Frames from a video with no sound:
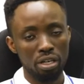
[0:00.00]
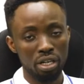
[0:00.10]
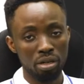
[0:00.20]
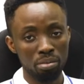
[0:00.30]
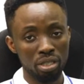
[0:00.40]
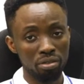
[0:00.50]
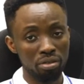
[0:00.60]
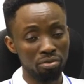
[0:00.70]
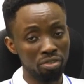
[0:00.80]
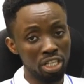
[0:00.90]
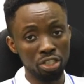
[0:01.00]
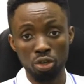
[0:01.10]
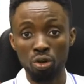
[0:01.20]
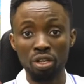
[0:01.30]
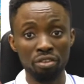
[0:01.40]
the
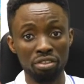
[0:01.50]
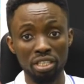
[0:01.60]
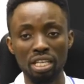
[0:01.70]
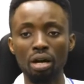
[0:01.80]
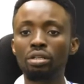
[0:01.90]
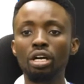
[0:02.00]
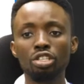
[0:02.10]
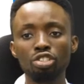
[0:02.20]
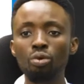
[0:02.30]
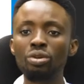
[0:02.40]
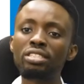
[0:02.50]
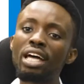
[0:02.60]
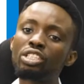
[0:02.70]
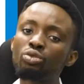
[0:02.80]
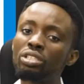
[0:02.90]
village or even the town. So we
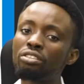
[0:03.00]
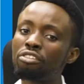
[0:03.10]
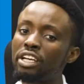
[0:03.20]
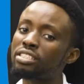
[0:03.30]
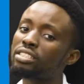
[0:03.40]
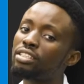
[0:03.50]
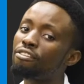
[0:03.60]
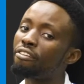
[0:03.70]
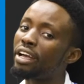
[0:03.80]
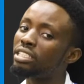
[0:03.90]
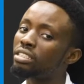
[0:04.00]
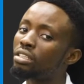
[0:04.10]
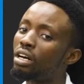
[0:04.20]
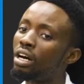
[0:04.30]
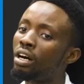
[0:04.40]
start with the first
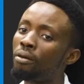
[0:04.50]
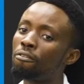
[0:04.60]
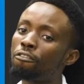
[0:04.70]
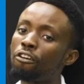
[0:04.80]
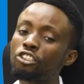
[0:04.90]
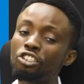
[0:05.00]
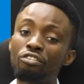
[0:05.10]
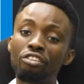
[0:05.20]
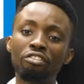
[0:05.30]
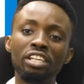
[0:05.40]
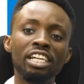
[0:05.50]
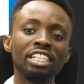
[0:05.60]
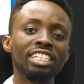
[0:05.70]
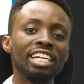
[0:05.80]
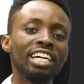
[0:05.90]
function of a
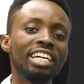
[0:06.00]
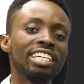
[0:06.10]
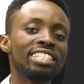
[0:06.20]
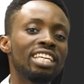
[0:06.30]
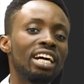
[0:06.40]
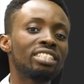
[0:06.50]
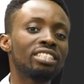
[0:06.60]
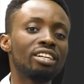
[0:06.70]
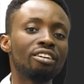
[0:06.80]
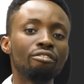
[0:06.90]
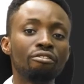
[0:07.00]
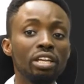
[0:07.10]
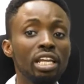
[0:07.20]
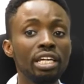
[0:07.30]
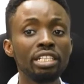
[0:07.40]
village is that
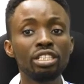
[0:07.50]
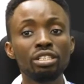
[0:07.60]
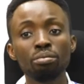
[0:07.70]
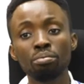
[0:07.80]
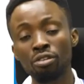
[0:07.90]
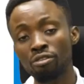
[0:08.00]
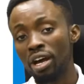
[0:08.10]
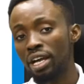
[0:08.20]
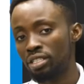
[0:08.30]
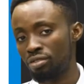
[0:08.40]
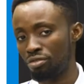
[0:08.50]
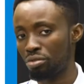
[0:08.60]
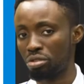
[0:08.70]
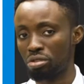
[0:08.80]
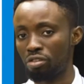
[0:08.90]
village provides
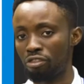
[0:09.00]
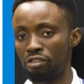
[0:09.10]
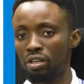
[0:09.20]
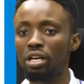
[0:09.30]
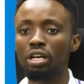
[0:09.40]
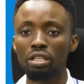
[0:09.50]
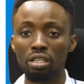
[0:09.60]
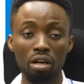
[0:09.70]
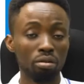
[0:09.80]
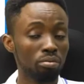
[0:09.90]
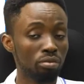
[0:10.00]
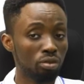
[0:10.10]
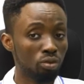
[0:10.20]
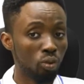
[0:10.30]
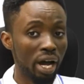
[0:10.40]
foodstuff. Now,
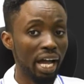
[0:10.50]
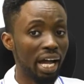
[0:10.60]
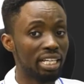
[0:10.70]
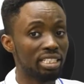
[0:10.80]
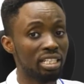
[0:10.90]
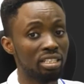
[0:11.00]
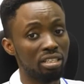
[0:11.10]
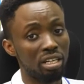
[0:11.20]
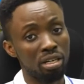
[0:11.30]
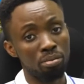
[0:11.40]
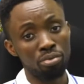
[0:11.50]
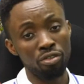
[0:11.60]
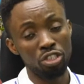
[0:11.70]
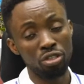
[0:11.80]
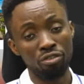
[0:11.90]
why I said
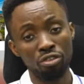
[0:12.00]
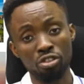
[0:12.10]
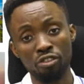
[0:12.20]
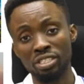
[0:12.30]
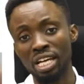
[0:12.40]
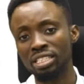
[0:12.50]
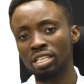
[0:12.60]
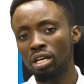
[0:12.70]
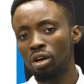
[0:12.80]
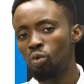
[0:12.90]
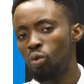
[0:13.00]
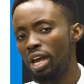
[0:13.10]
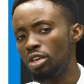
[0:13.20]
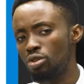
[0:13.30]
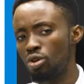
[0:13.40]
provision of foodstuff is that
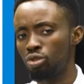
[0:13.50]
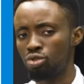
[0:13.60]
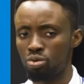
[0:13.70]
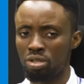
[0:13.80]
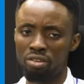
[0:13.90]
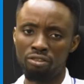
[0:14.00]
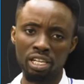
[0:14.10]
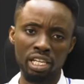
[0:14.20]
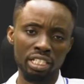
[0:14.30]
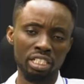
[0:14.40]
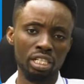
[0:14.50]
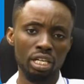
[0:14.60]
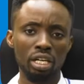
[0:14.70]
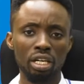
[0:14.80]
when you go to a village,